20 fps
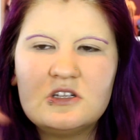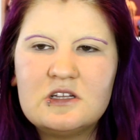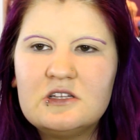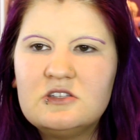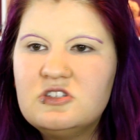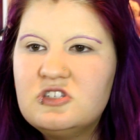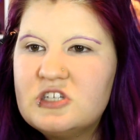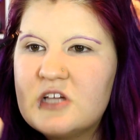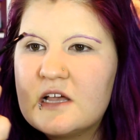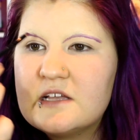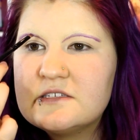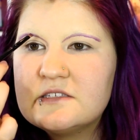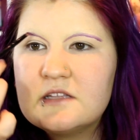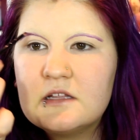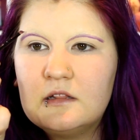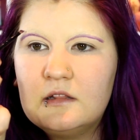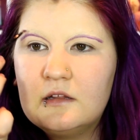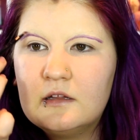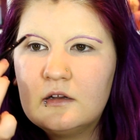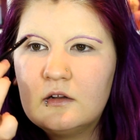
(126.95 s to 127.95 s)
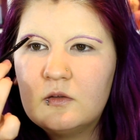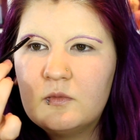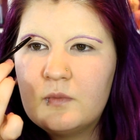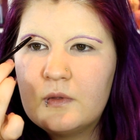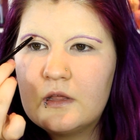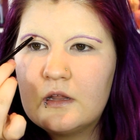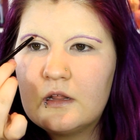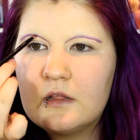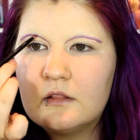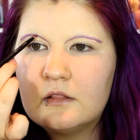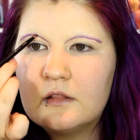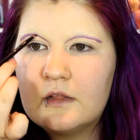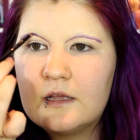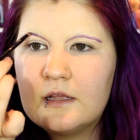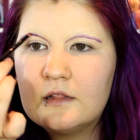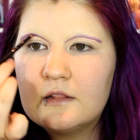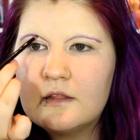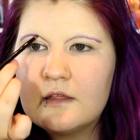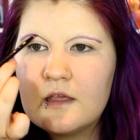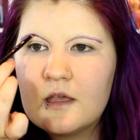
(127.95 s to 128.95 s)
and just a little bit and
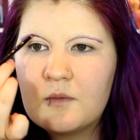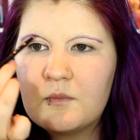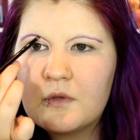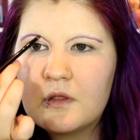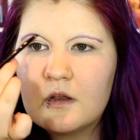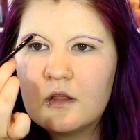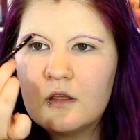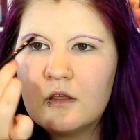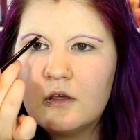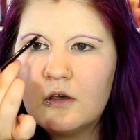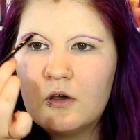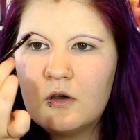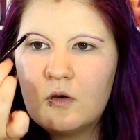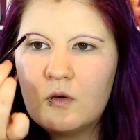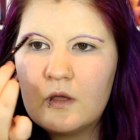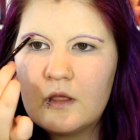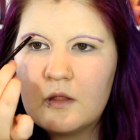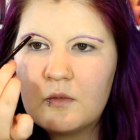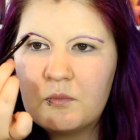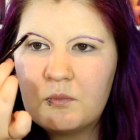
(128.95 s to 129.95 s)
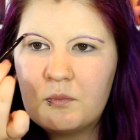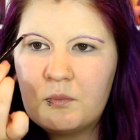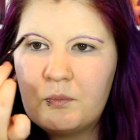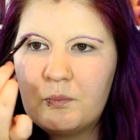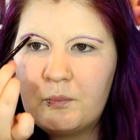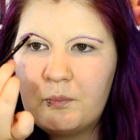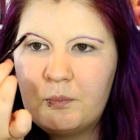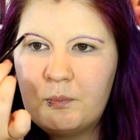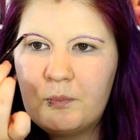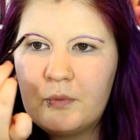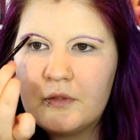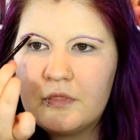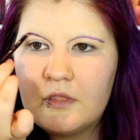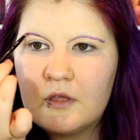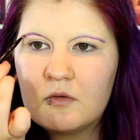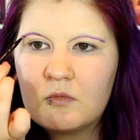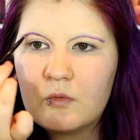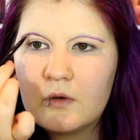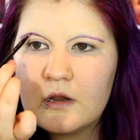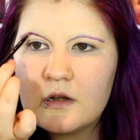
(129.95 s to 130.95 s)
lightly, I'm gonna go and put
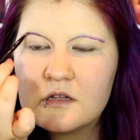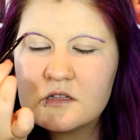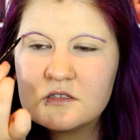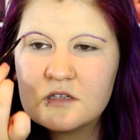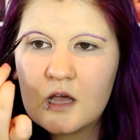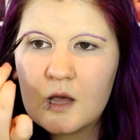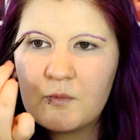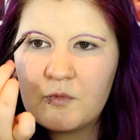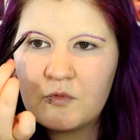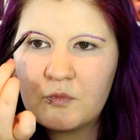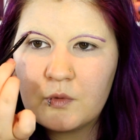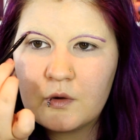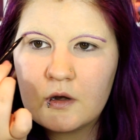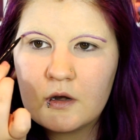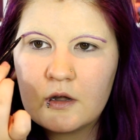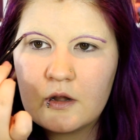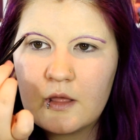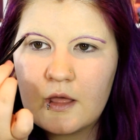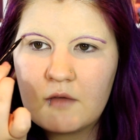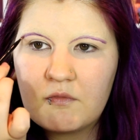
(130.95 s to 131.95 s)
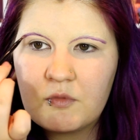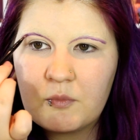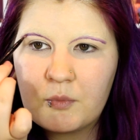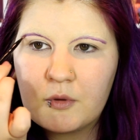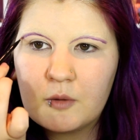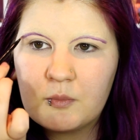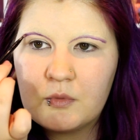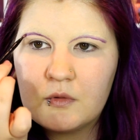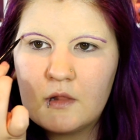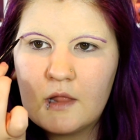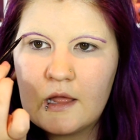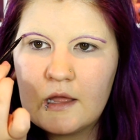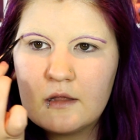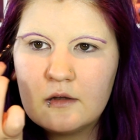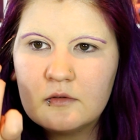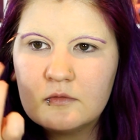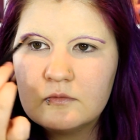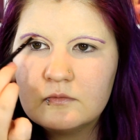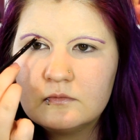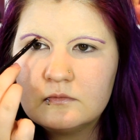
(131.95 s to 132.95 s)
that right on top of where I already have the purple line.
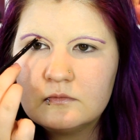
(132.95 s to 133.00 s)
